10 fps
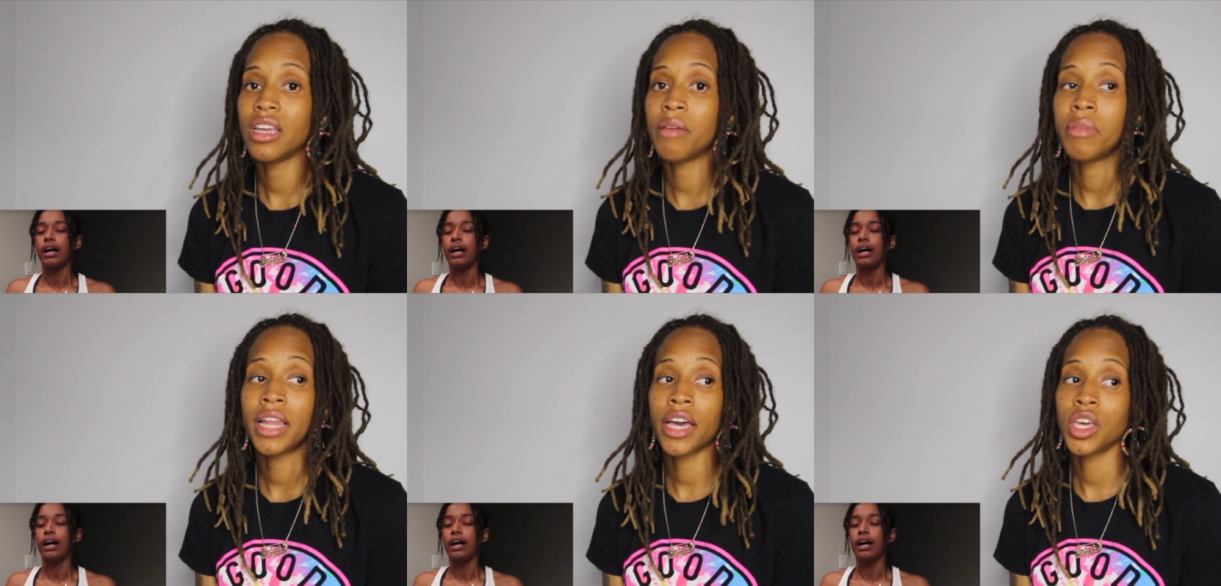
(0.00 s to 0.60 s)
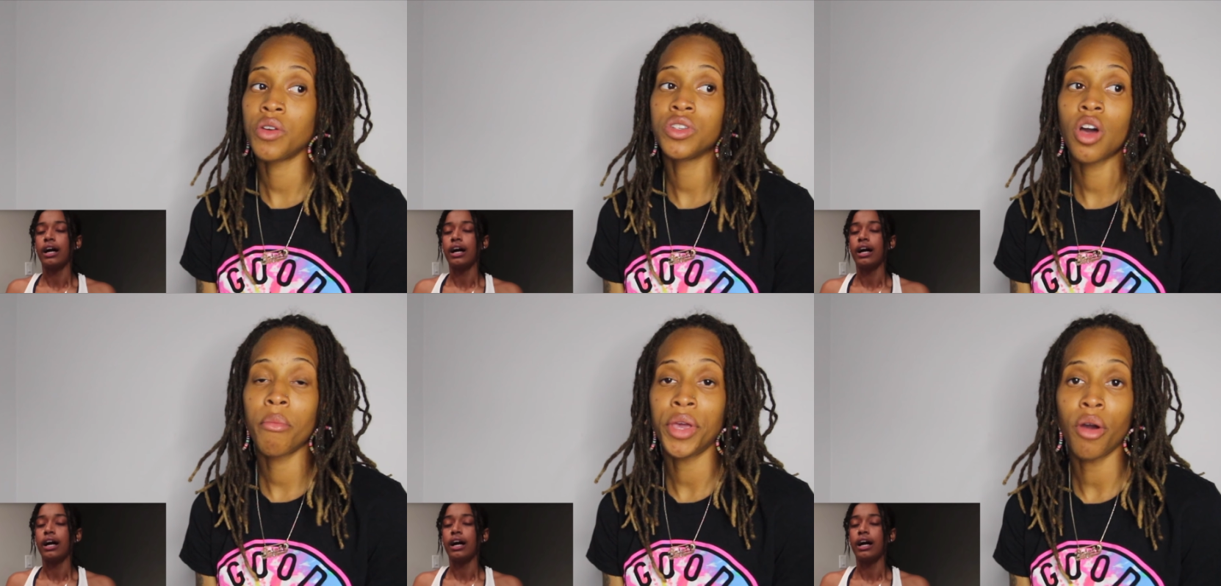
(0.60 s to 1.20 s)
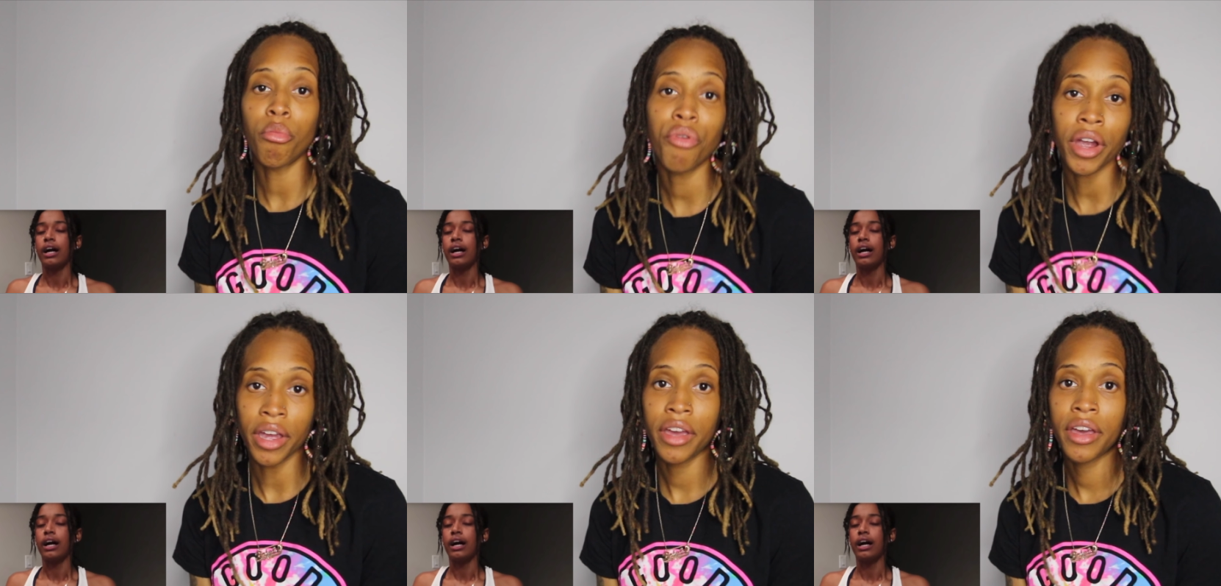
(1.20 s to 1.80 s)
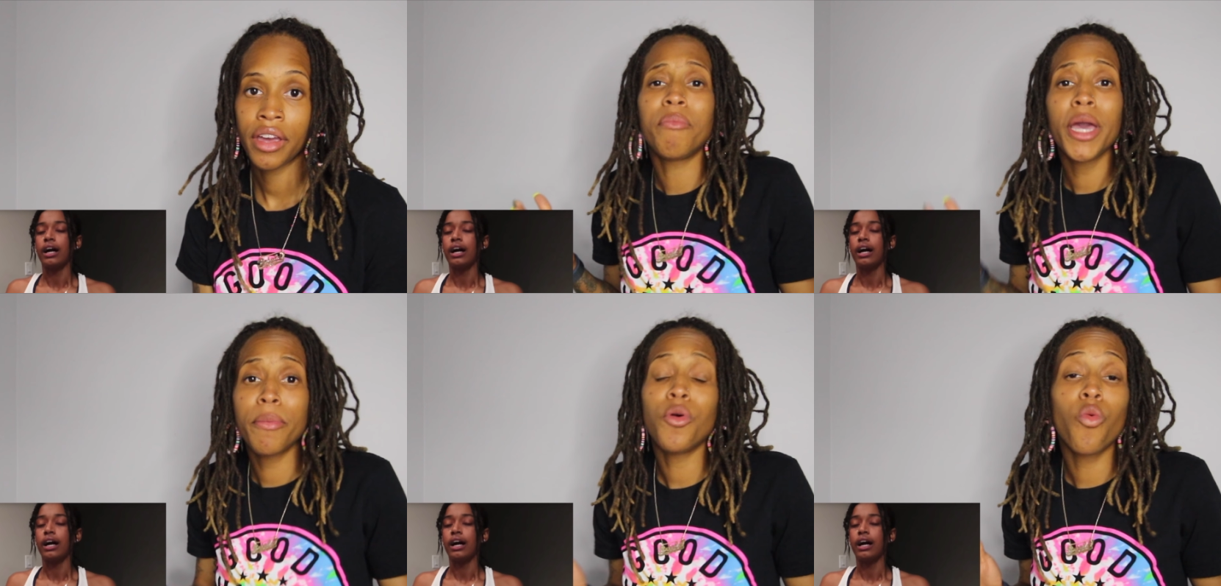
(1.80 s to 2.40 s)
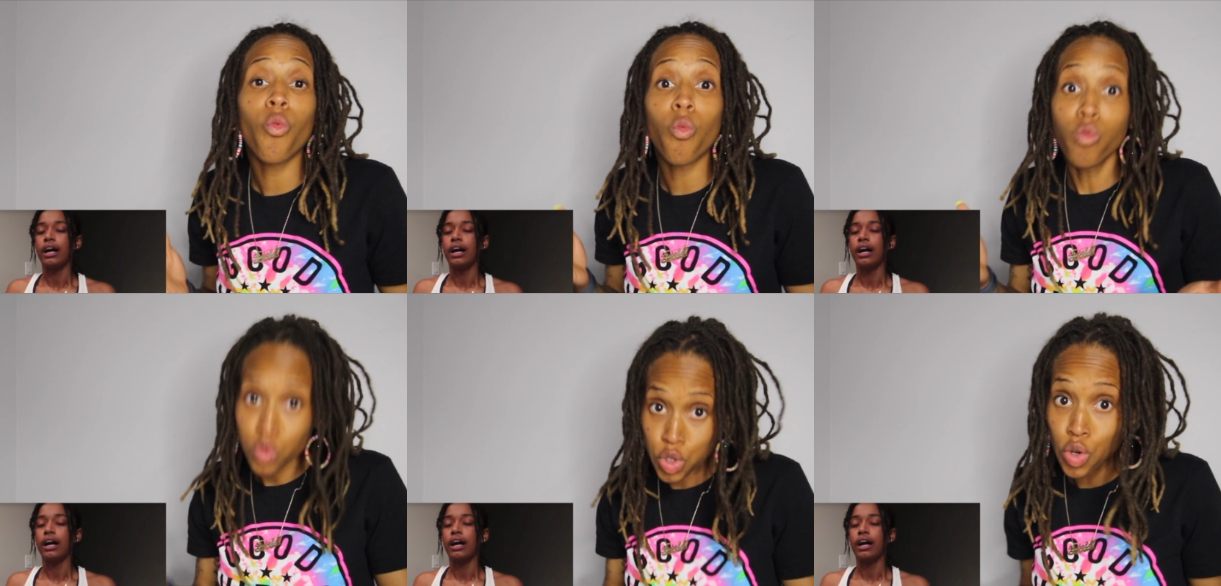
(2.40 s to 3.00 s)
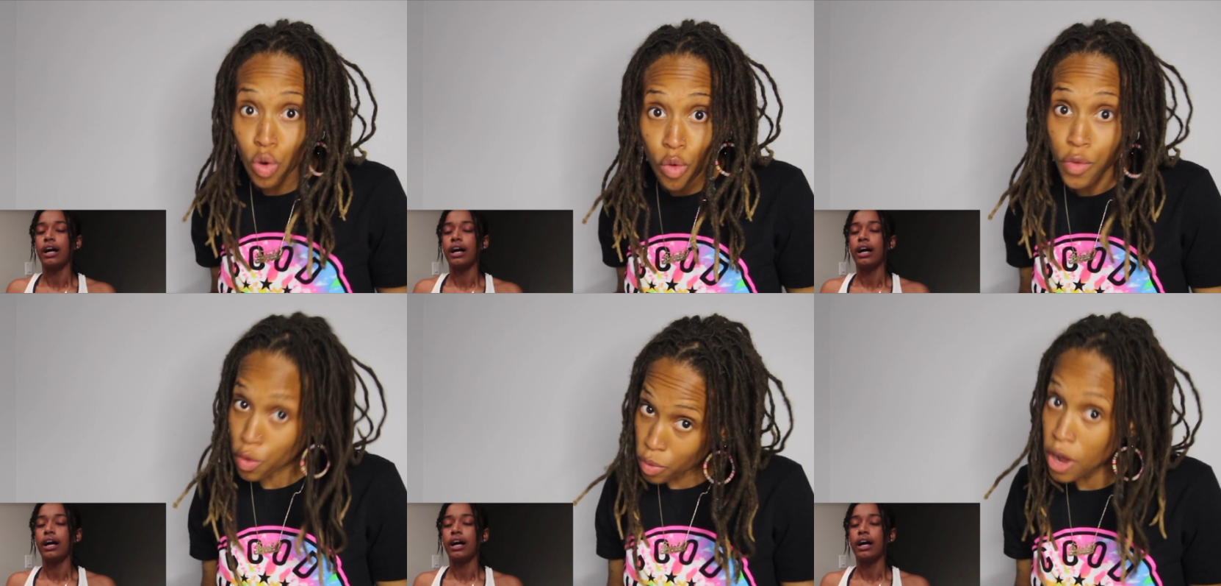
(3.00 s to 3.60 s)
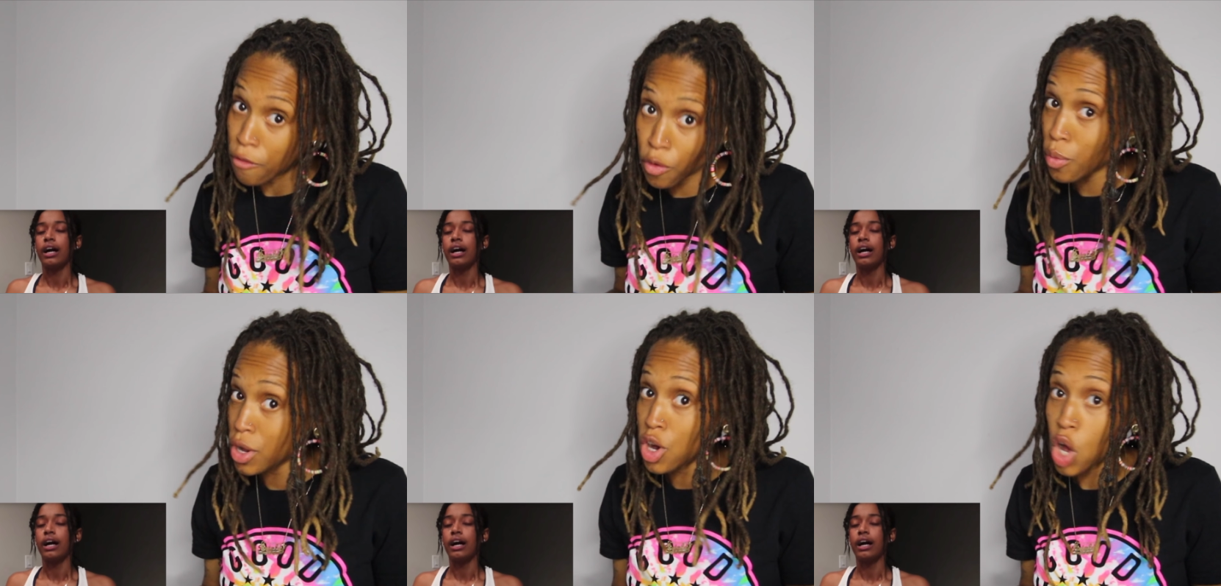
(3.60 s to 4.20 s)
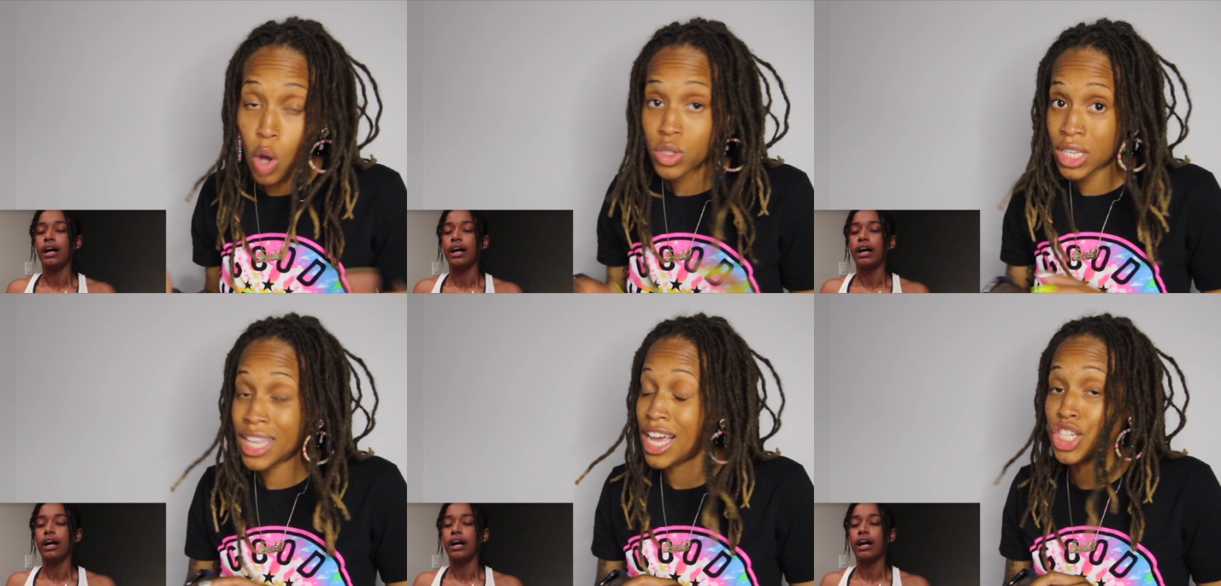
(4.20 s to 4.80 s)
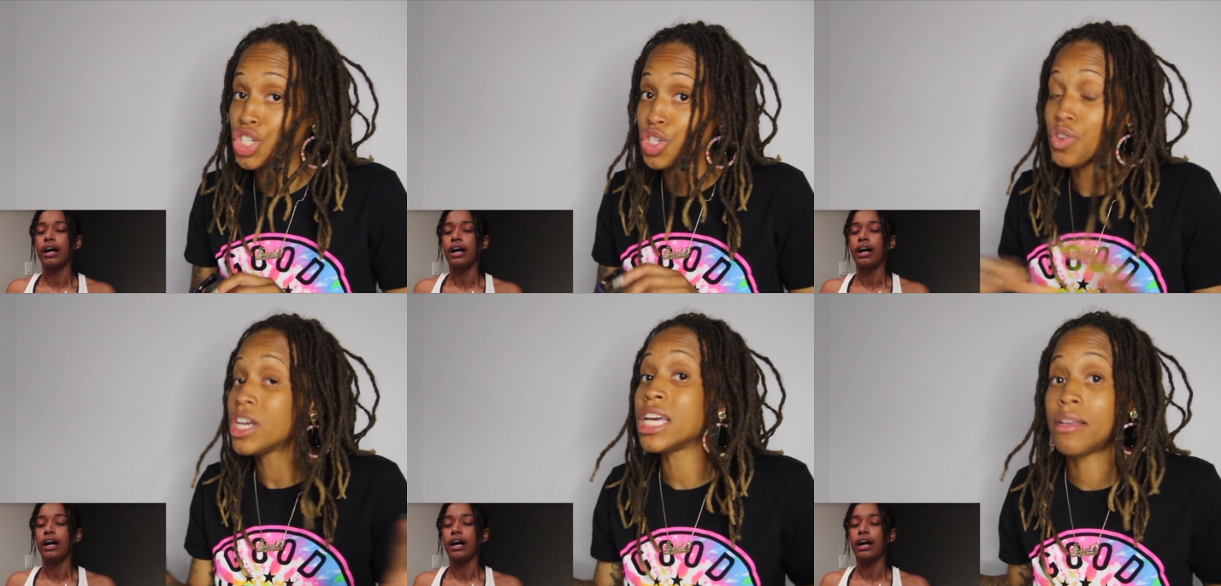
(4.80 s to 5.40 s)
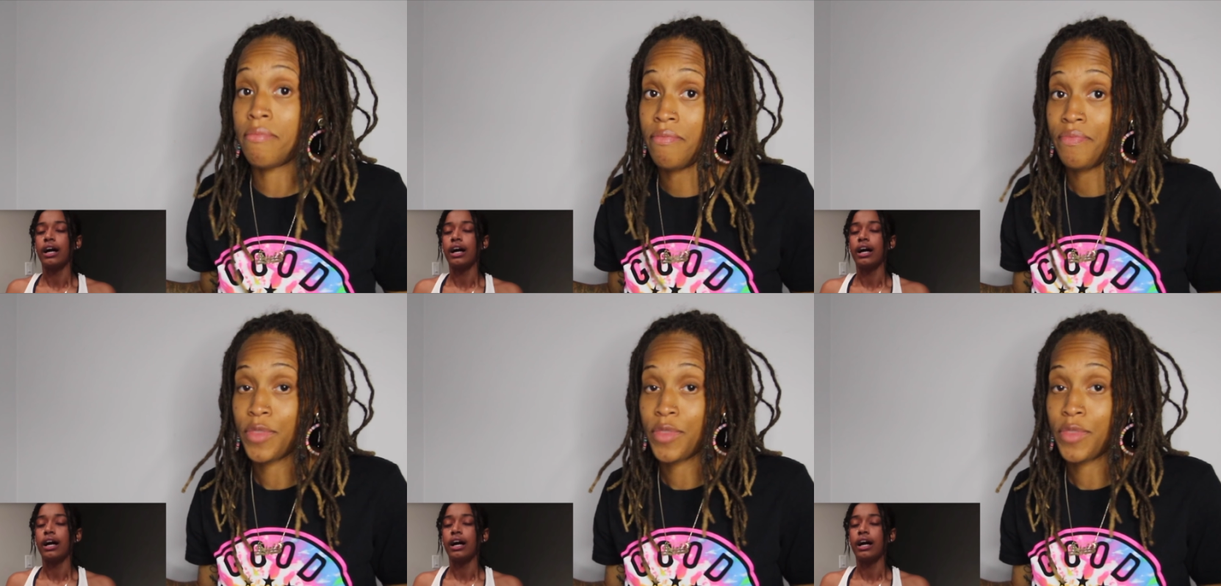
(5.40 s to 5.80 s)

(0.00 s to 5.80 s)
Speaker 1: and be like, yo, this is gonna be your break. People do, for real, for real, go to the extreme.